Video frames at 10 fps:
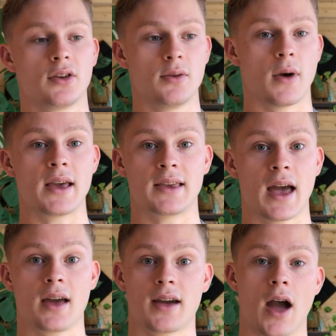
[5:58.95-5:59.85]
you might
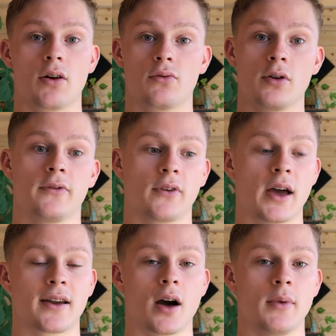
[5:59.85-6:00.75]
get carrot root
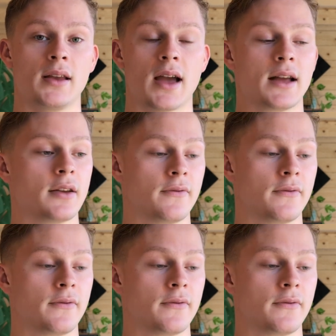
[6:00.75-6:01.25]
fly come in and